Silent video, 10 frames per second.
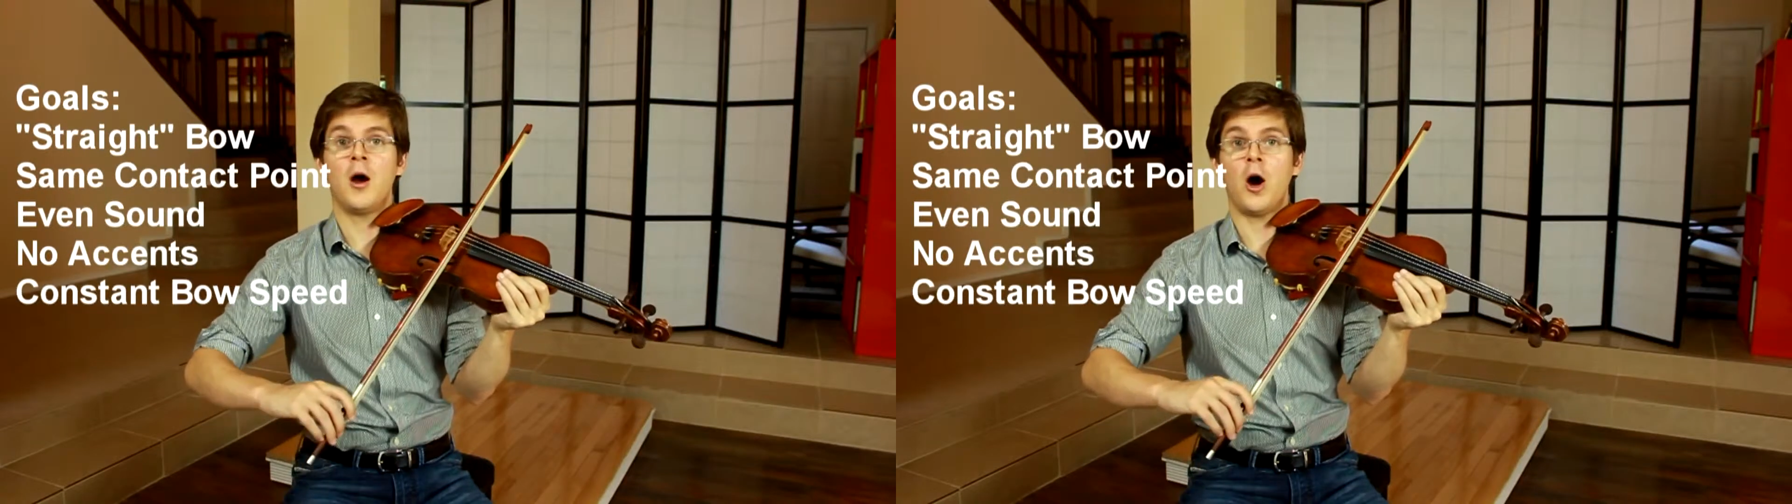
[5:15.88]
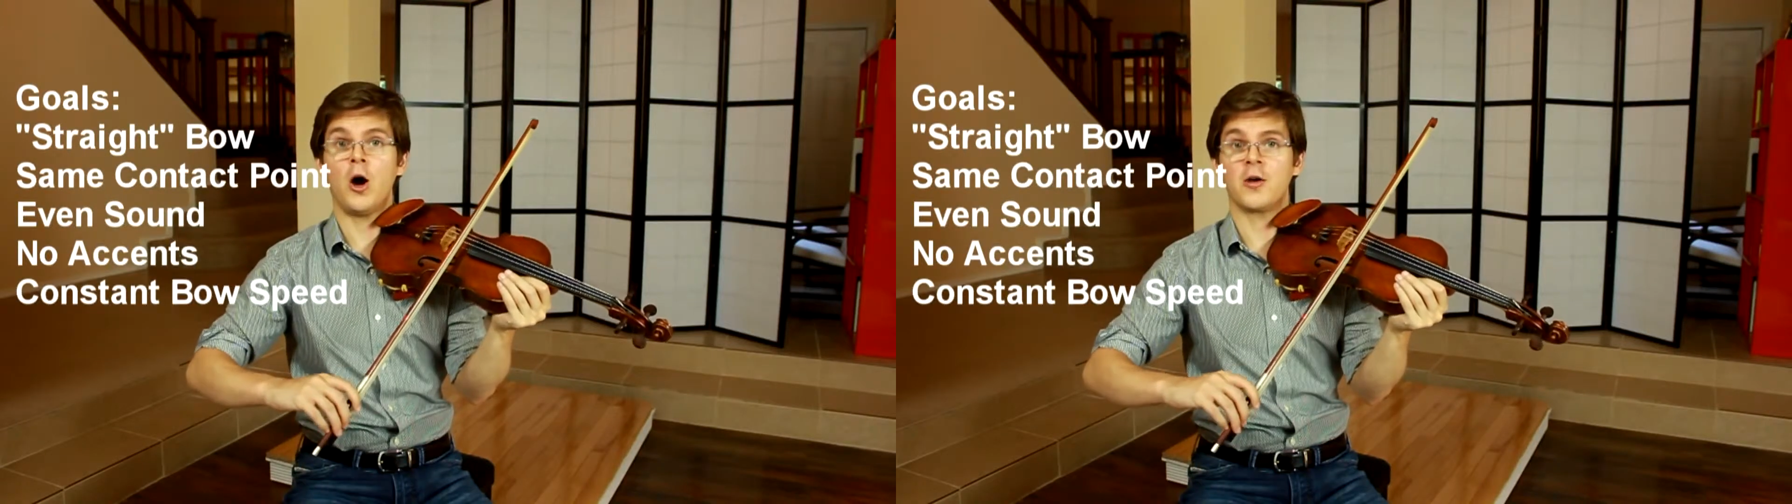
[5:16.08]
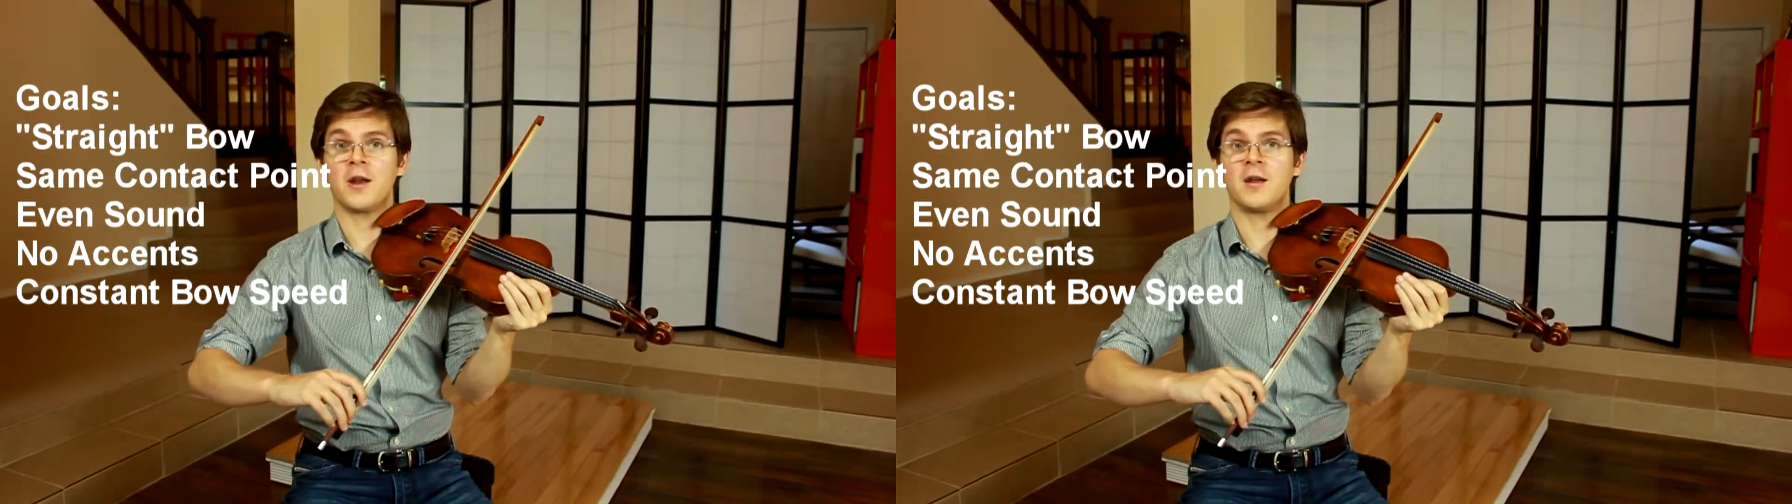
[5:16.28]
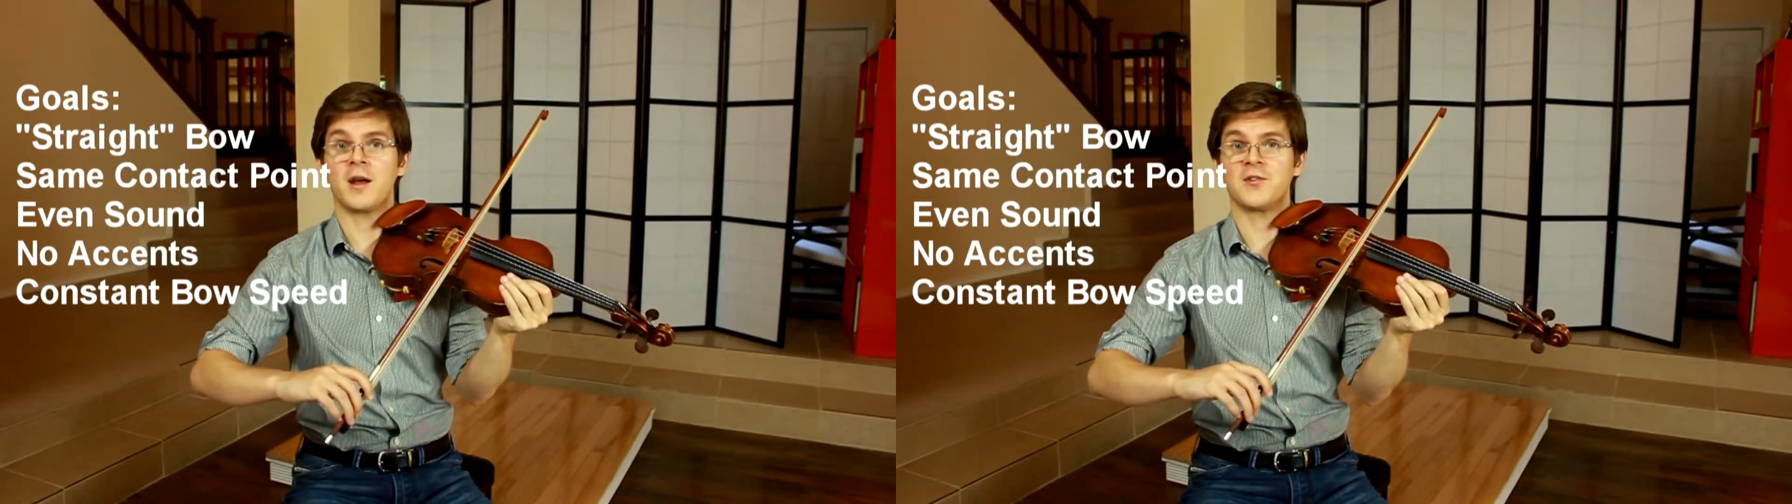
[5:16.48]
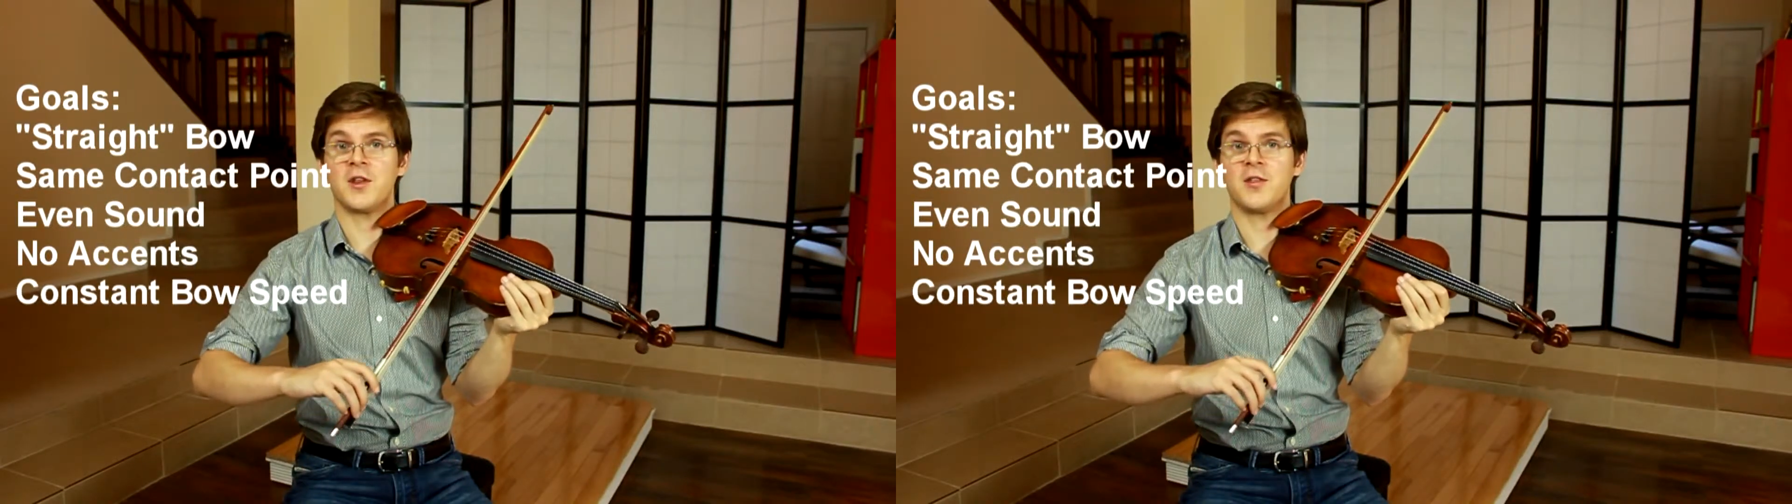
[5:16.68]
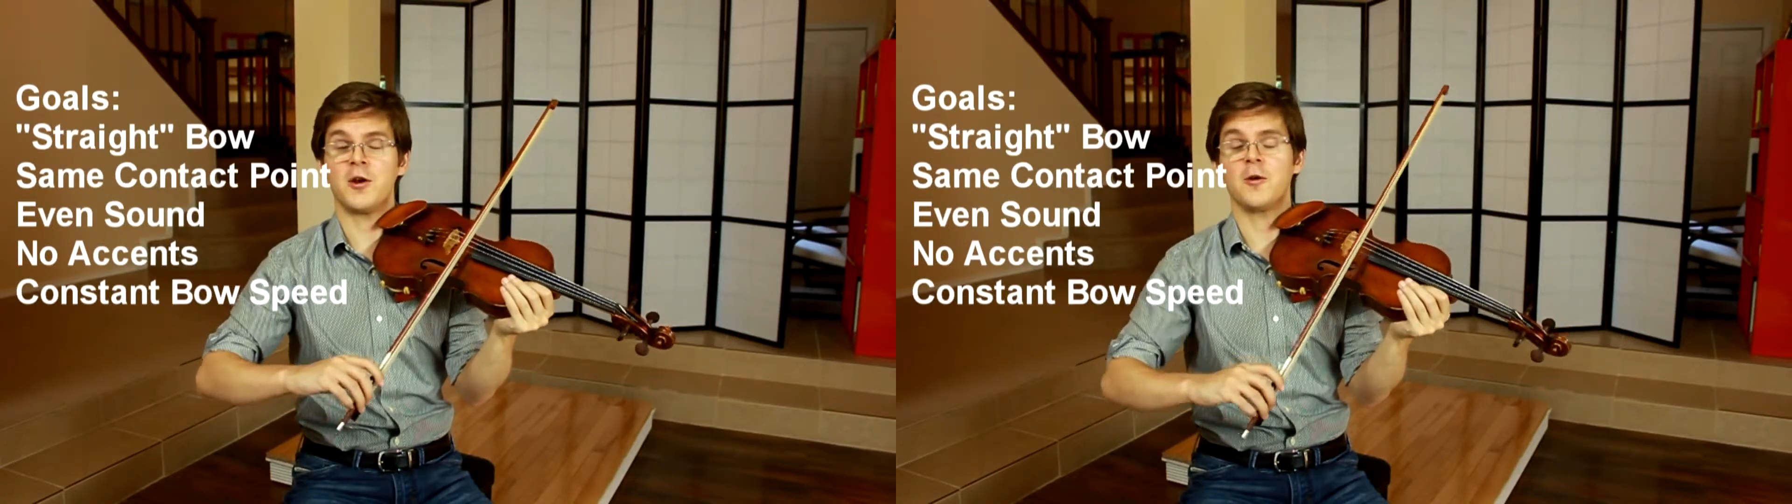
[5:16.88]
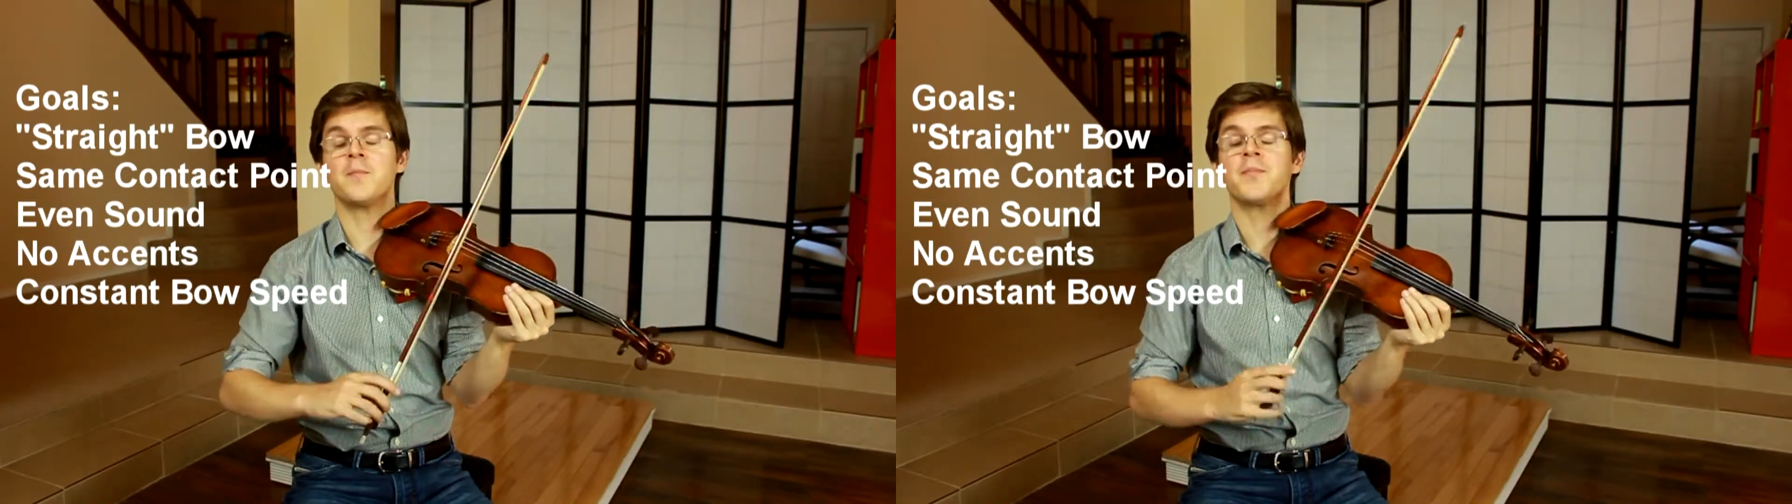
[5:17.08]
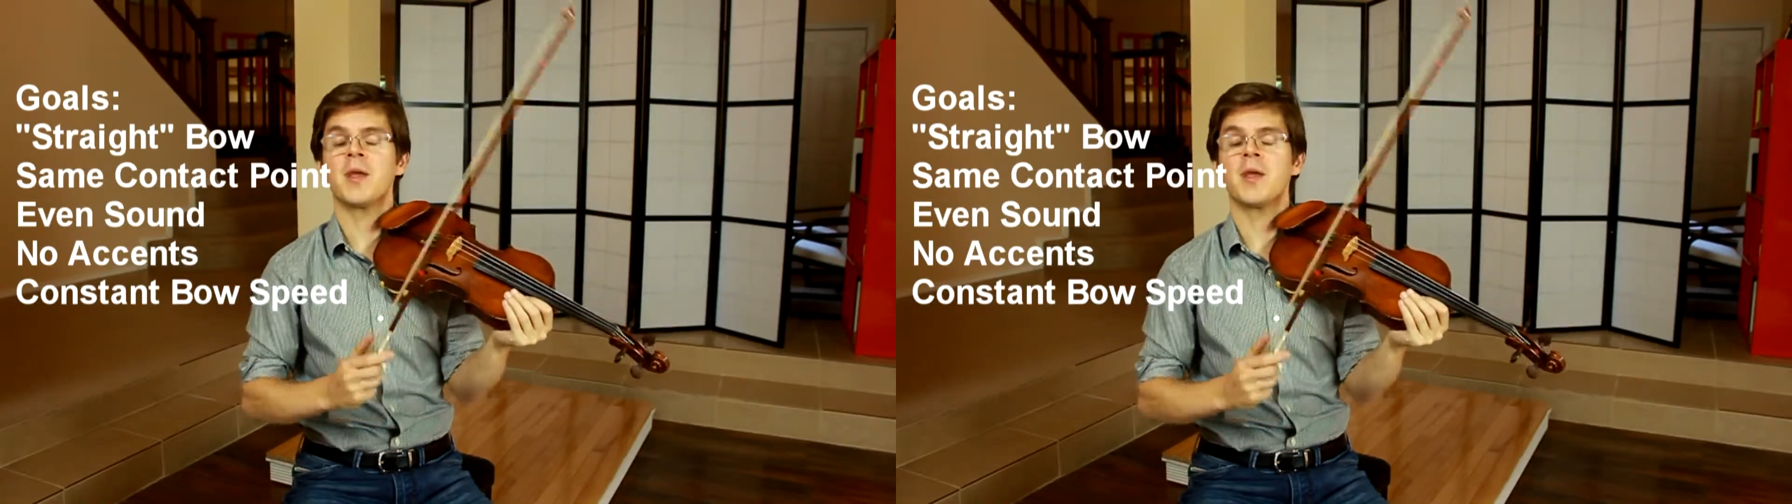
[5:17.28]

I'll get an accent there.